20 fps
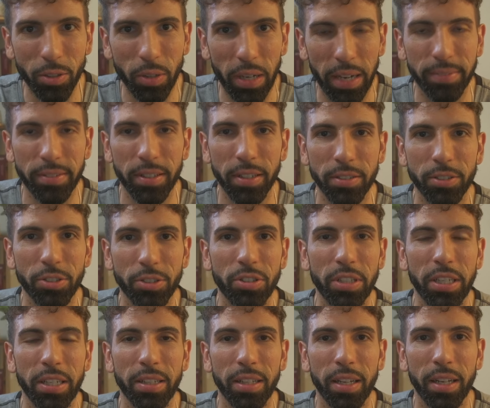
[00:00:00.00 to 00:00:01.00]
You have to
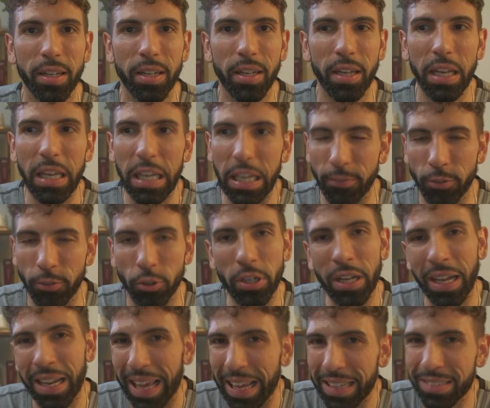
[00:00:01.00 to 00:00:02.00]
understand that. If you're
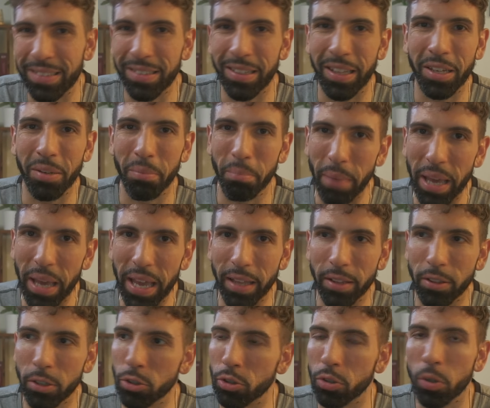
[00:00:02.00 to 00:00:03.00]
not acting like a
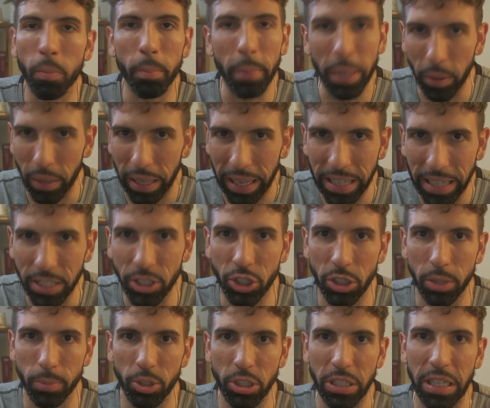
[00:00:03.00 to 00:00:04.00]
man, there's no male
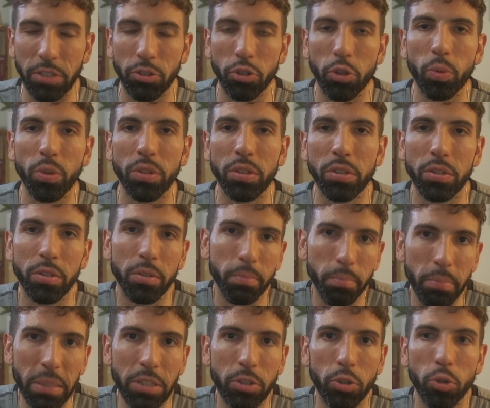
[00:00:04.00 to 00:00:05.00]
headship. She has no one to
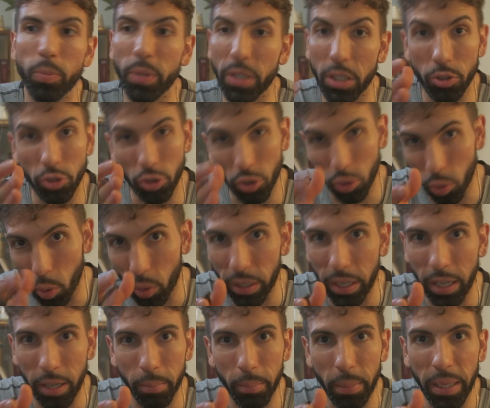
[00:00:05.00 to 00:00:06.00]
submit to because you're
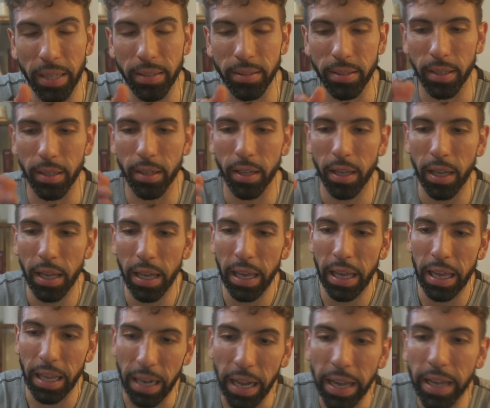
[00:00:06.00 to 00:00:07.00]
not a man yet.
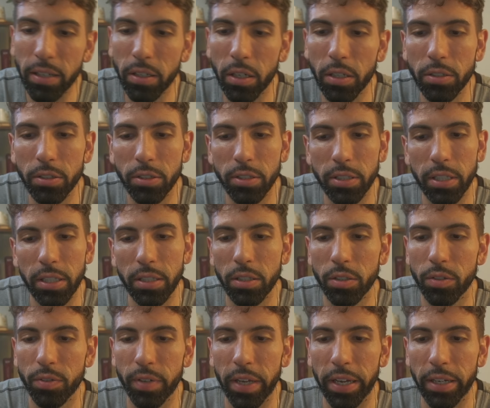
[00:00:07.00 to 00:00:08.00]
And I had to understand
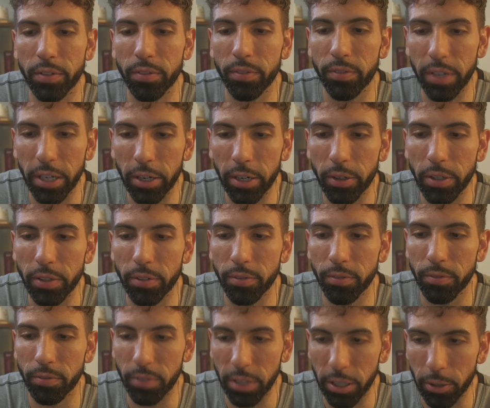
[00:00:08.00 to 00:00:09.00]
this fact very,
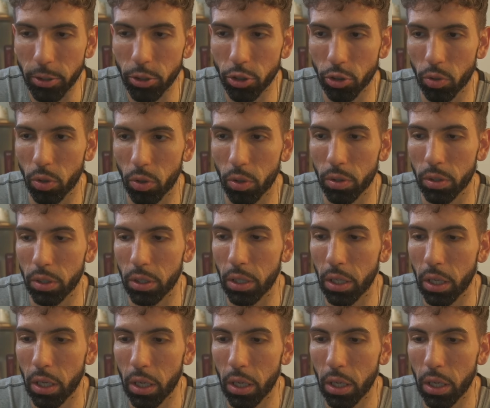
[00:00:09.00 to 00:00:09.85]
very strongly.